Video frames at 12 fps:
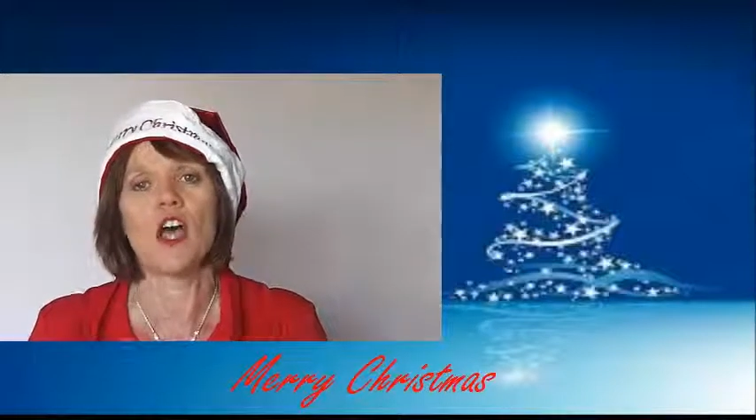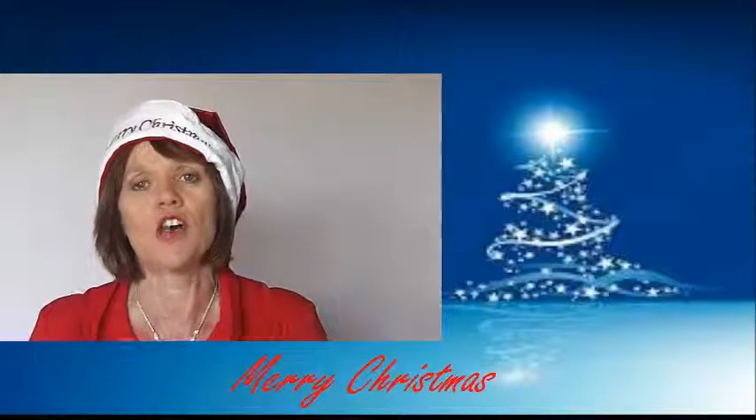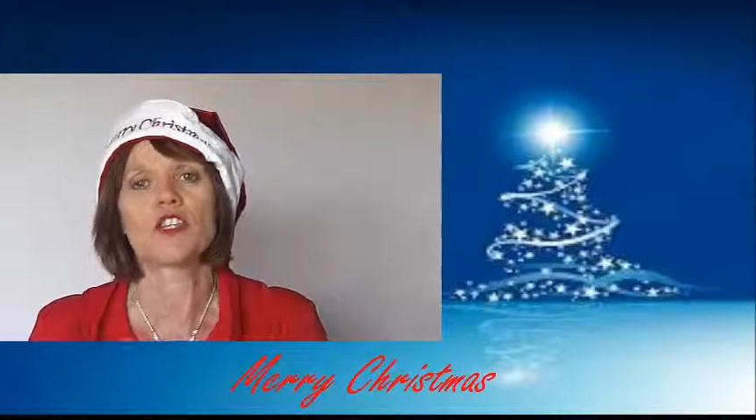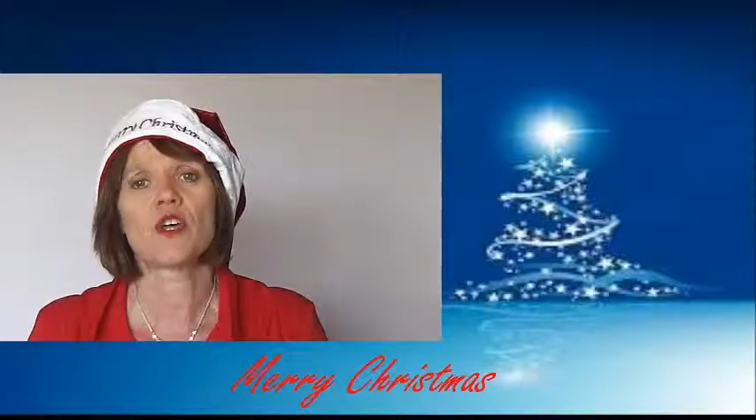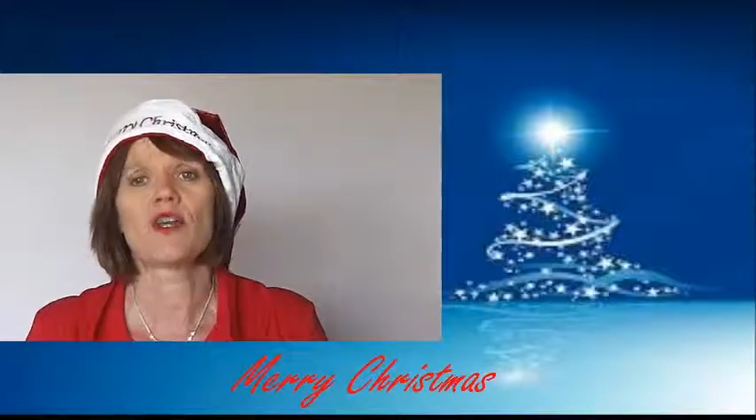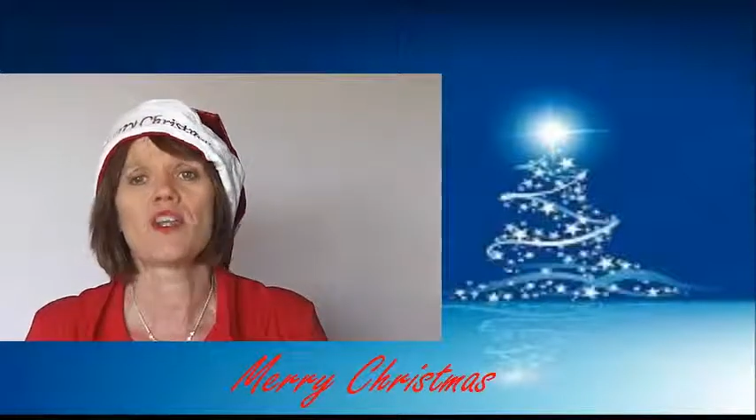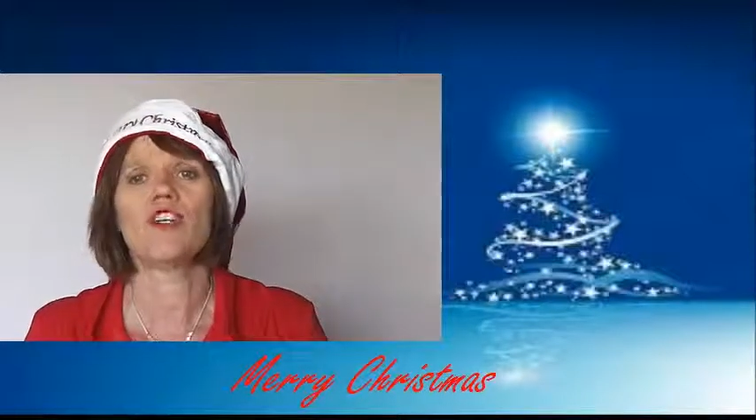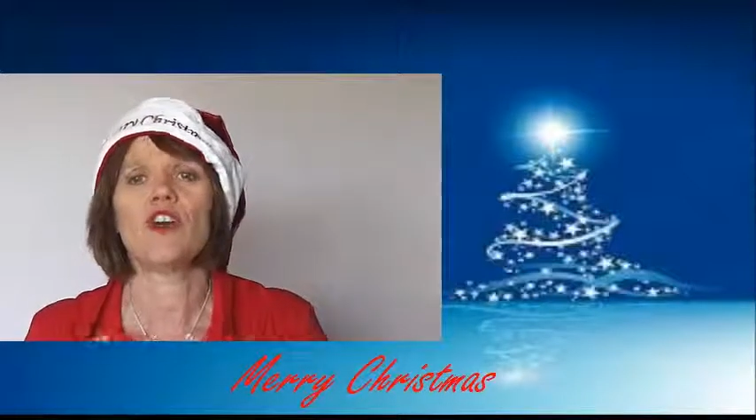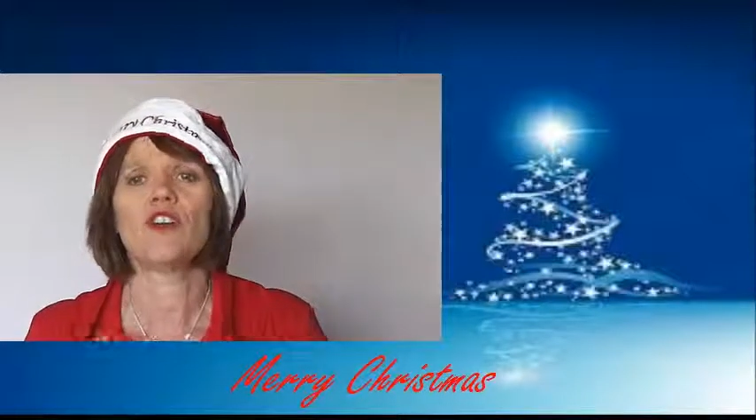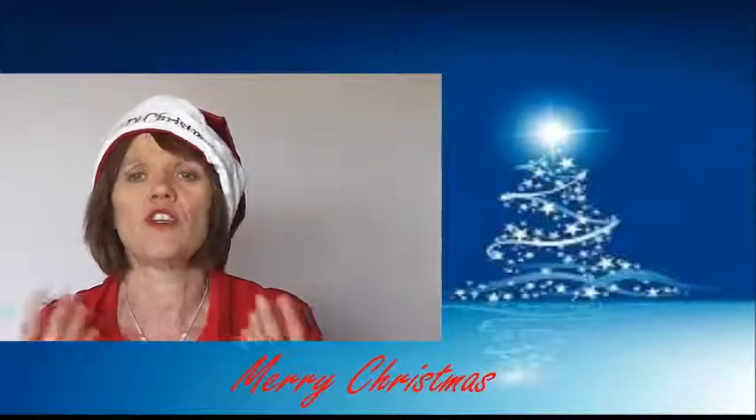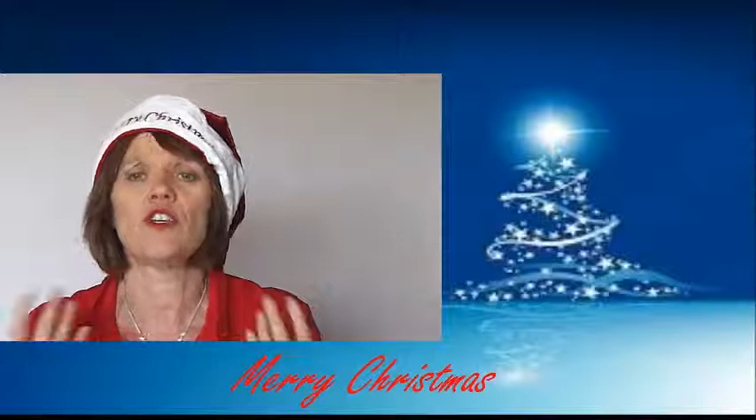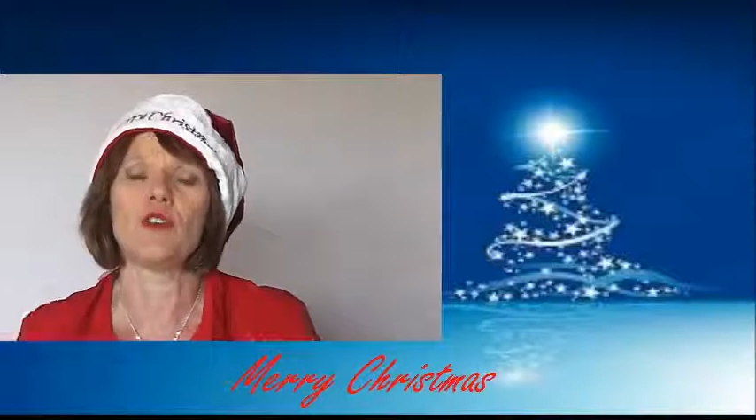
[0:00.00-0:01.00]
So I
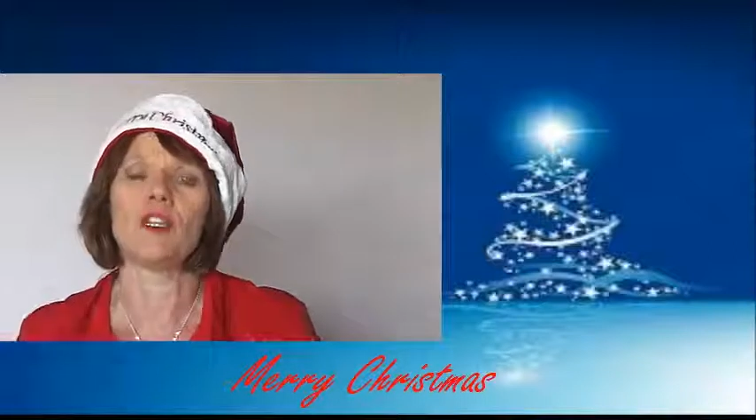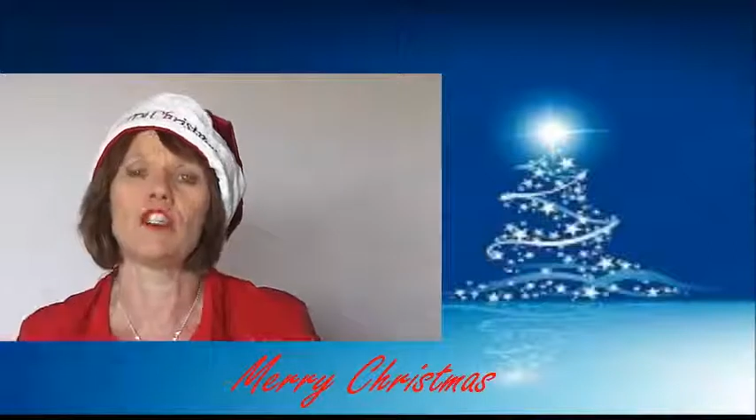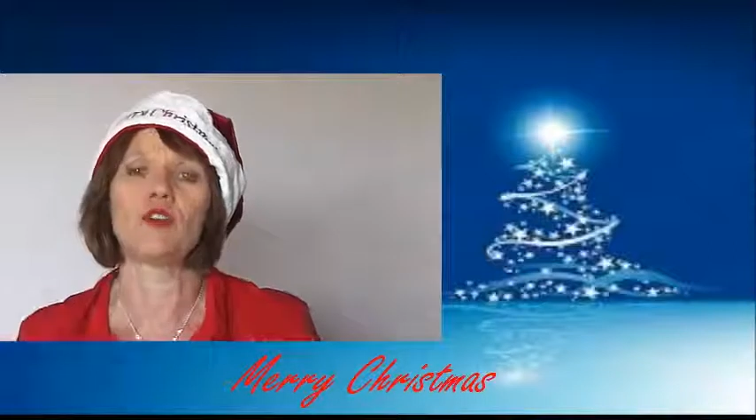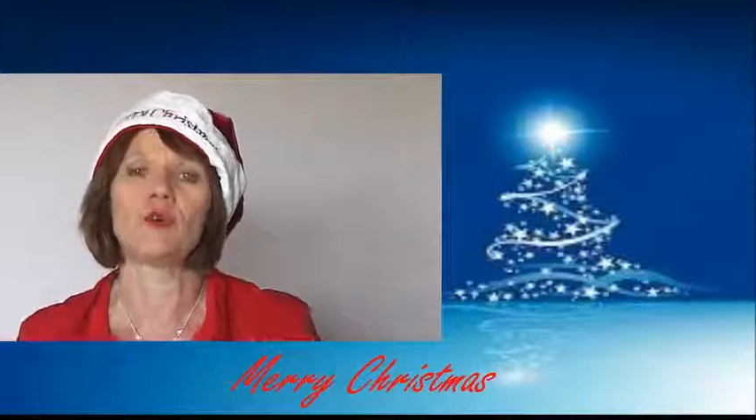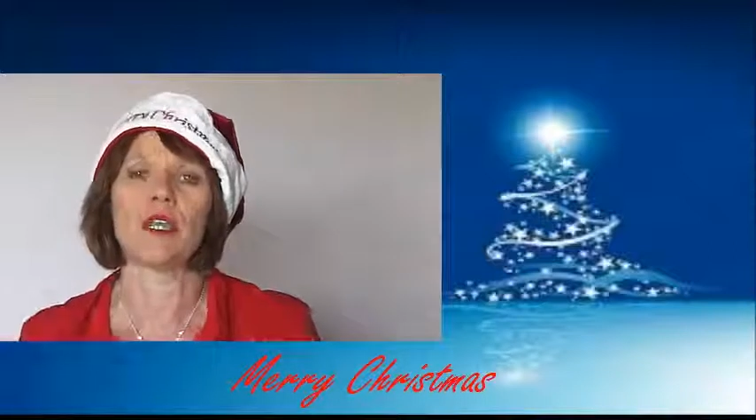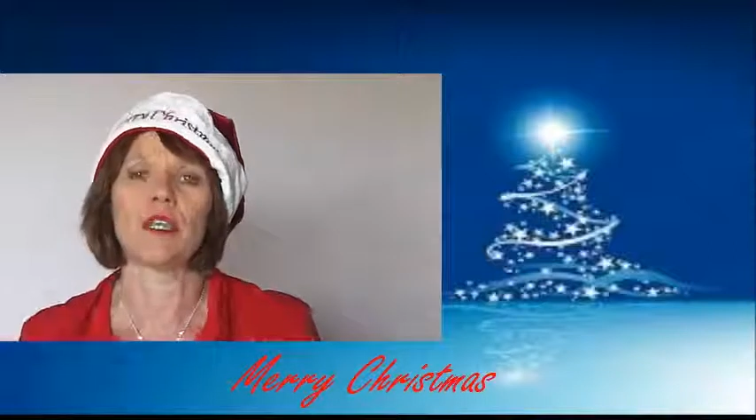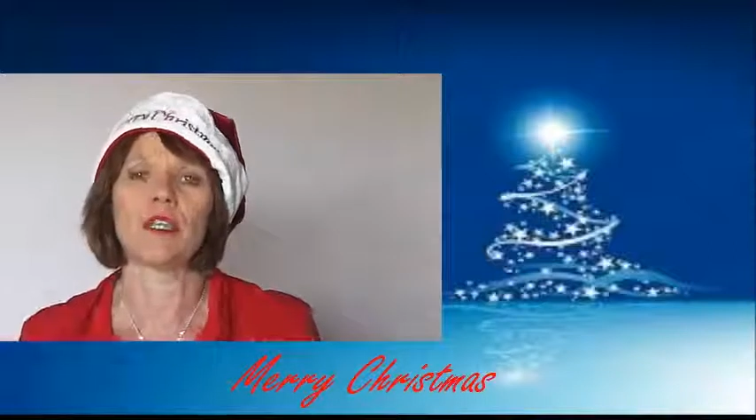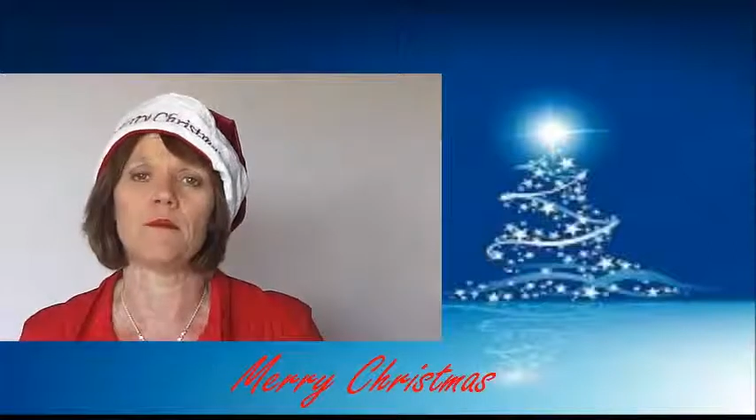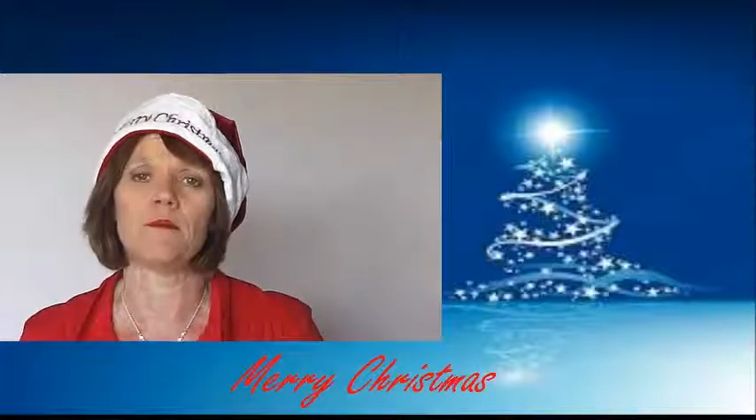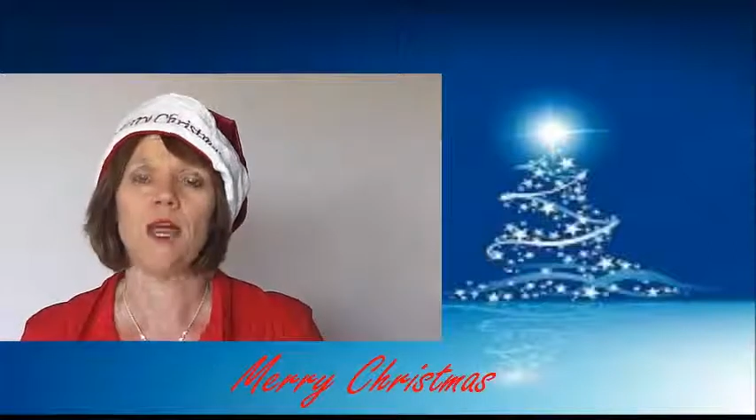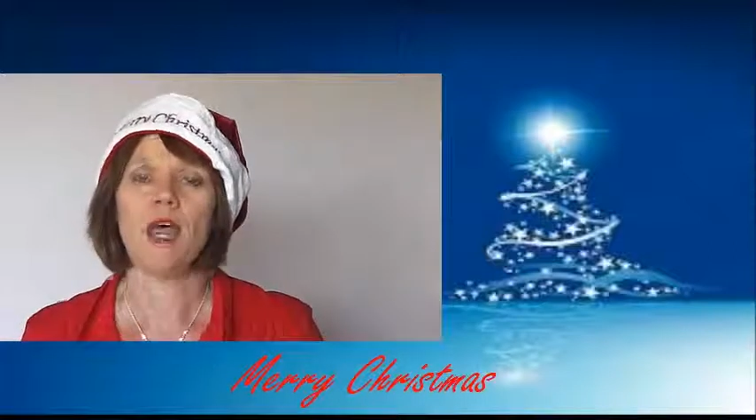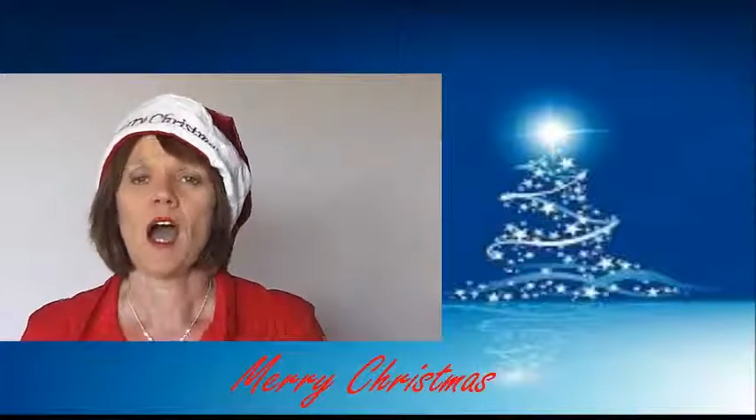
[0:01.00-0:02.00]
know that you're enjoying them.